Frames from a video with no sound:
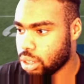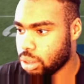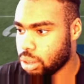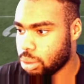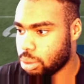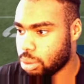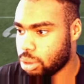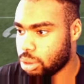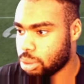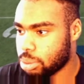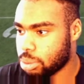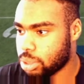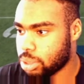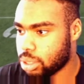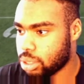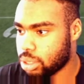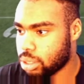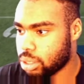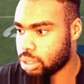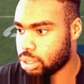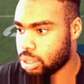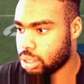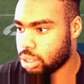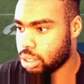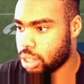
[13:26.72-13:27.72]
Whoops.
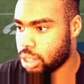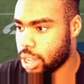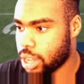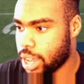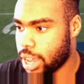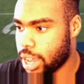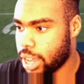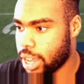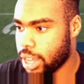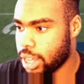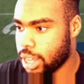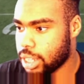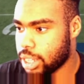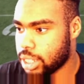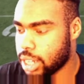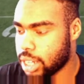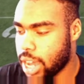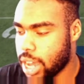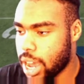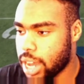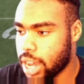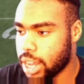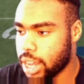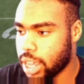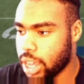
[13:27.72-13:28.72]
It's
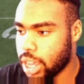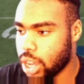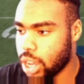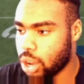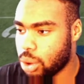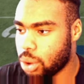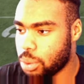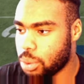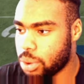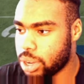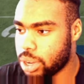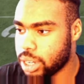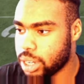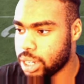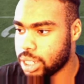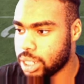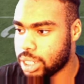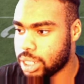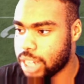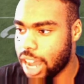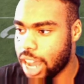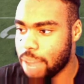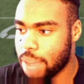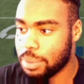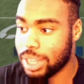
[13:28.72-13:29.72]
not L1
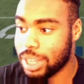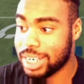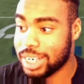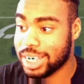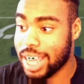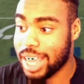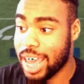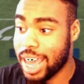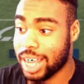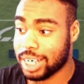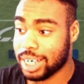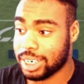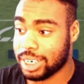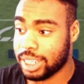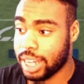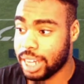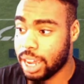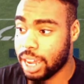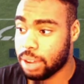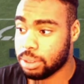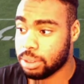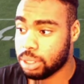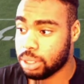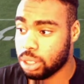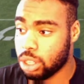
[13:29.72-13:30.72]
this time, it's X
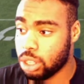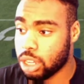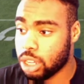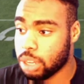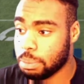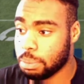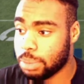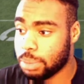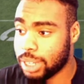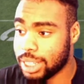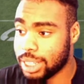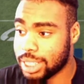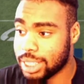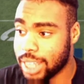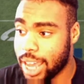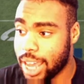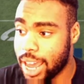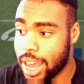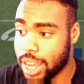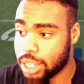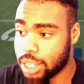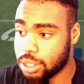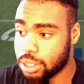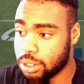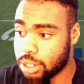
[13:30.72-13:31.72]
now. So you can blitz
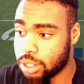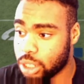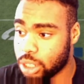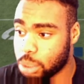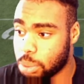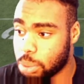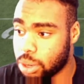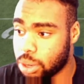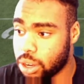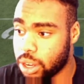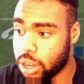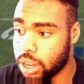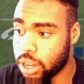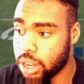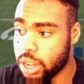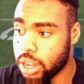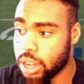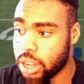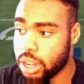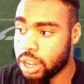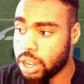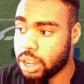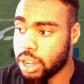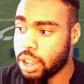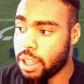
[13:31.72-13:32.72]
X on this part
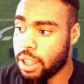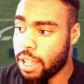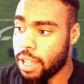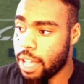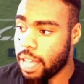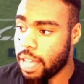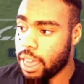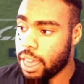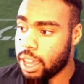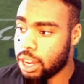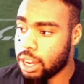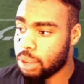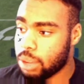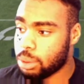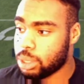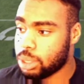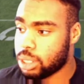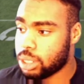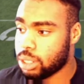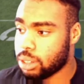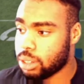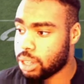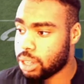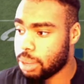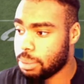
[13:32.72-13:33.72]
and it will
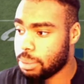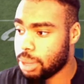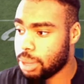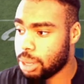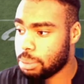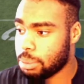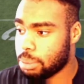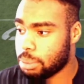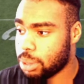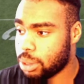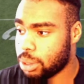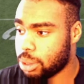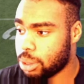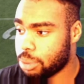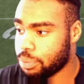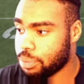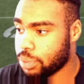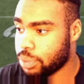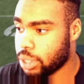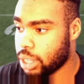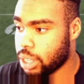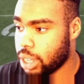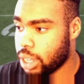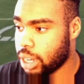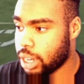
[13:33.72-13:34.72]
still come in. Boom.
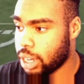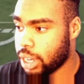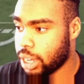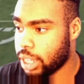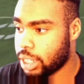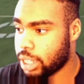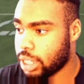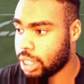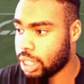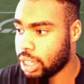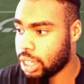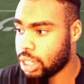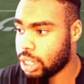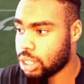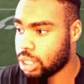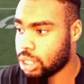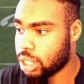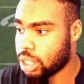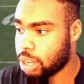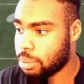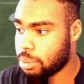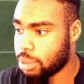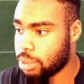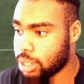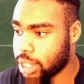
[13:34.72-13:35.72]
Hit it like this.
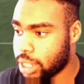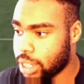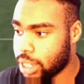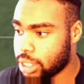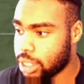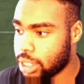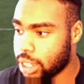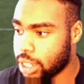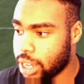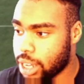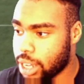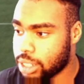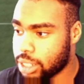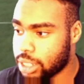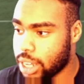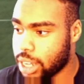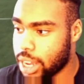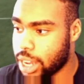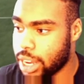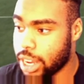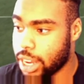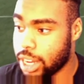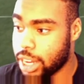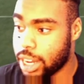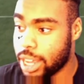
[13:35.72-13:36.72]
Come on out to the
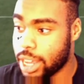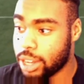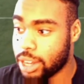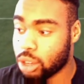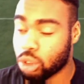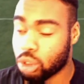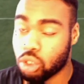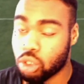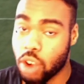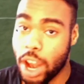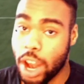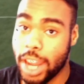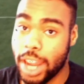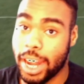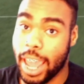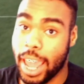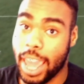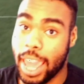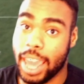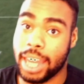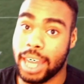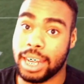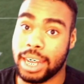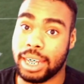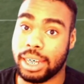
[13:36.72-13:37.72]
outside. And now the right
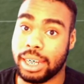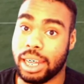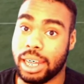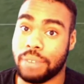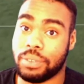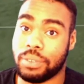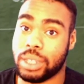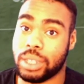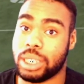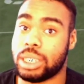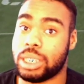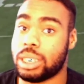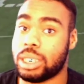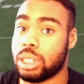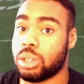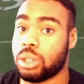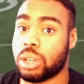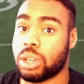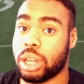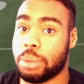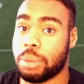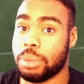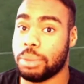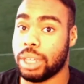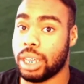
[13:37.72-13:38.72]
and the left is still
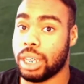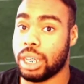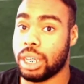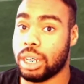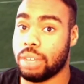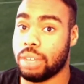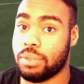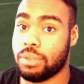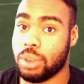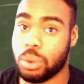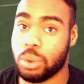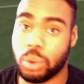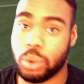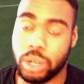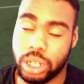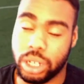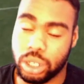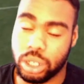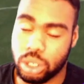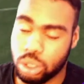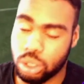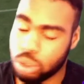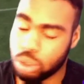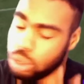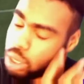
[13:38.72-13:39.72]
coming in if you
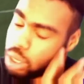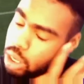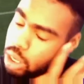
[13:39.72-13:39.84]
wanted to.